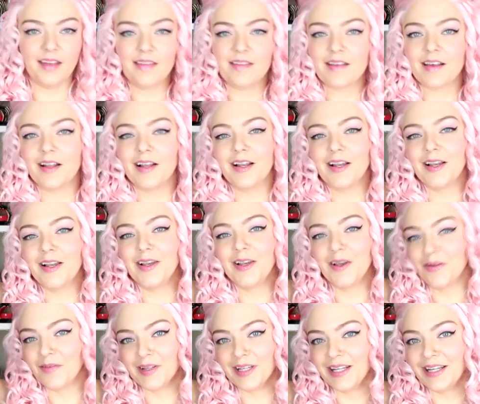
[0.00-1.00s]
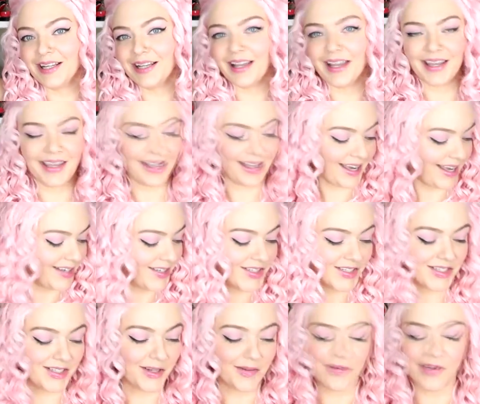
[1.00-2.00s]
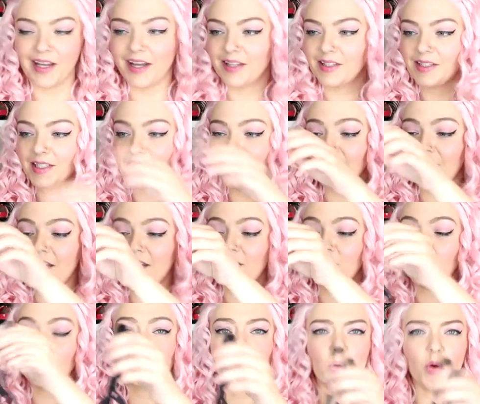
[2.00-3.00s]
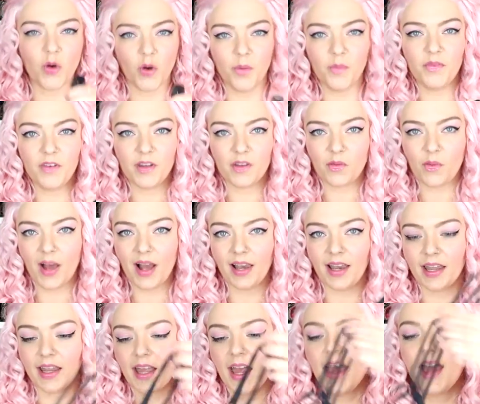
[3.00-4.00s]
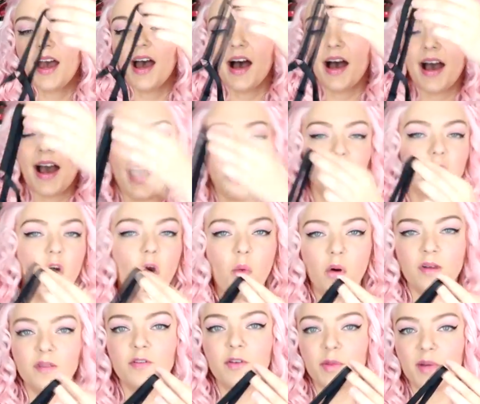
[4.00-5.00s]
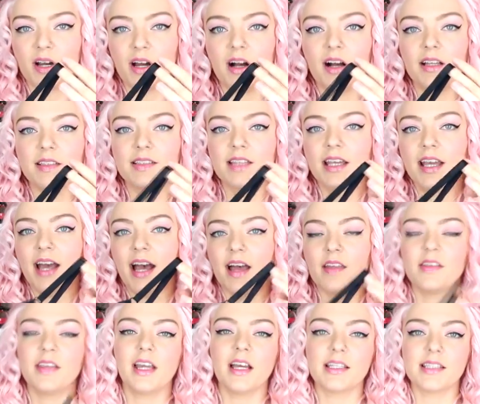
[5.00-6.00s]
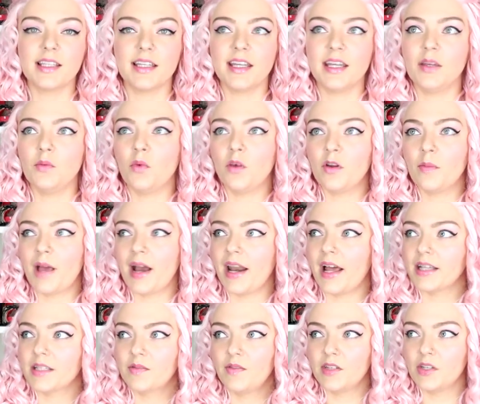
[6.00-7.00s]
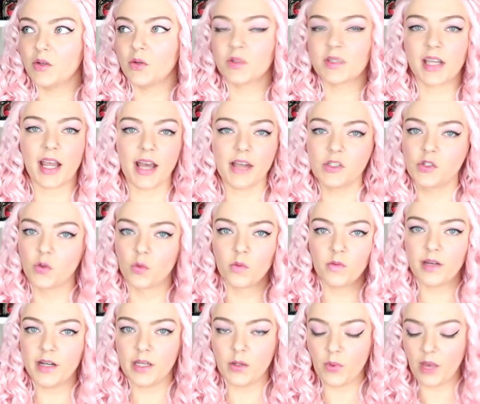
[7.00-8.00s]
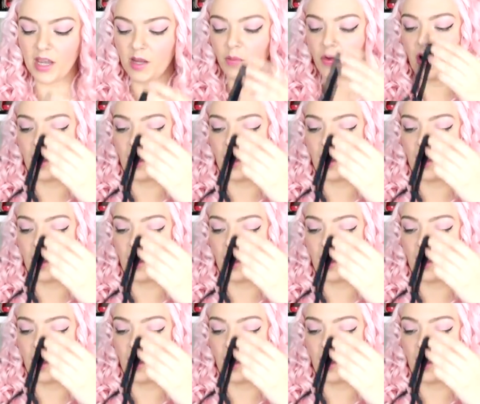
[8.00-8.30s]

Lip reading: is lovely. Like I just love it. It's so comfy as well. Like I'm not one for bras. I think I said it in one of my last videos, like I don't really wear